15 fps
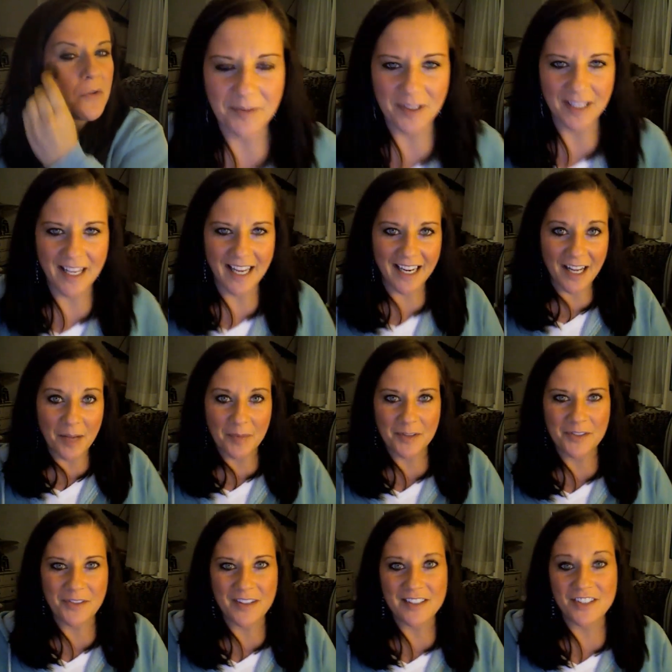And Kate helped me
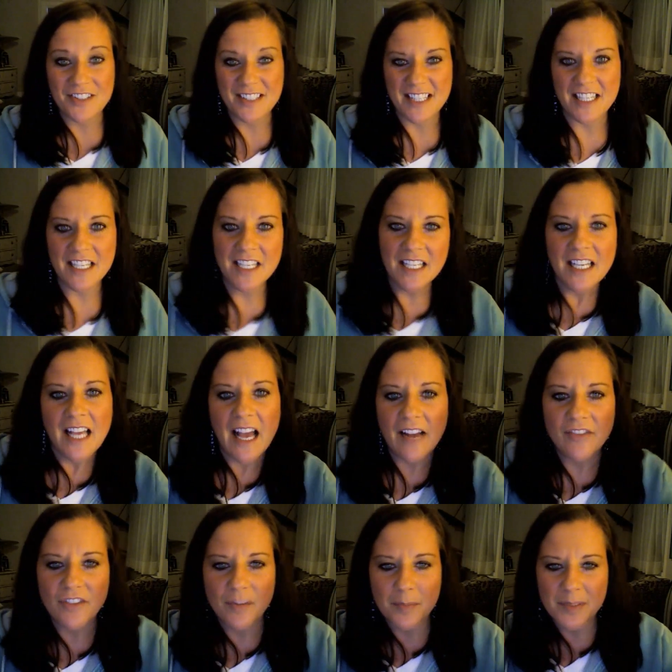do this. She said,
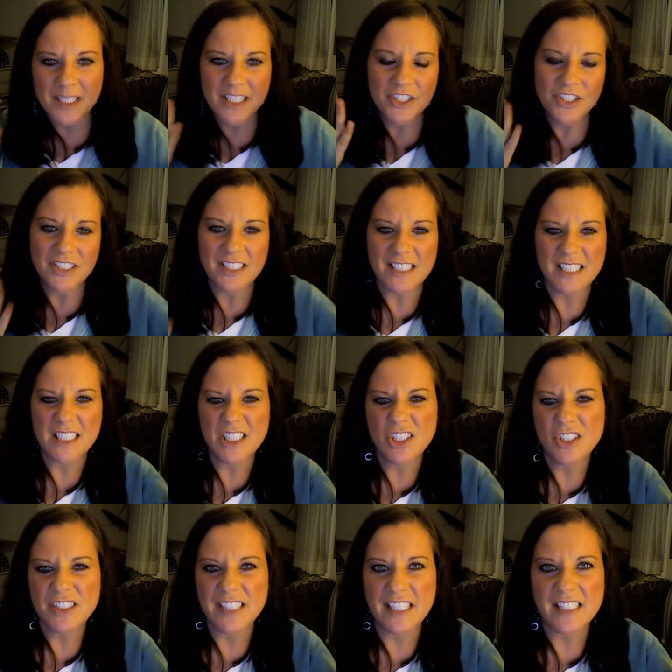after the blush, she said, it
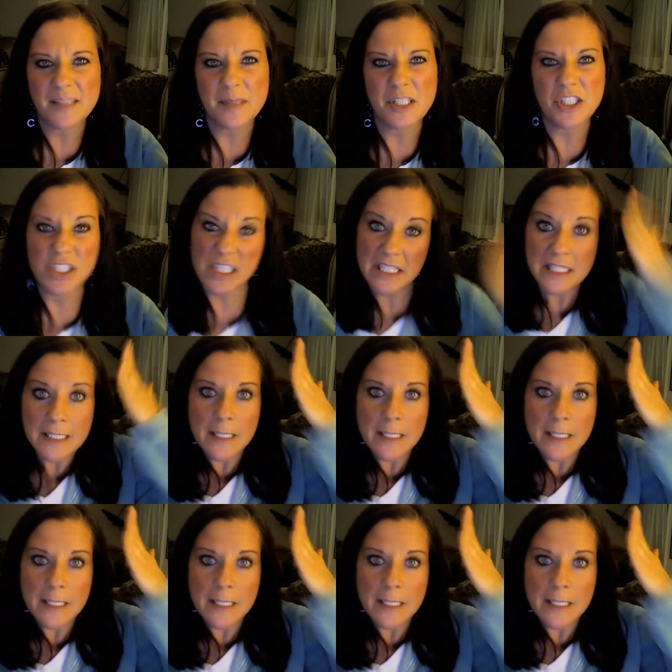looks like somebody just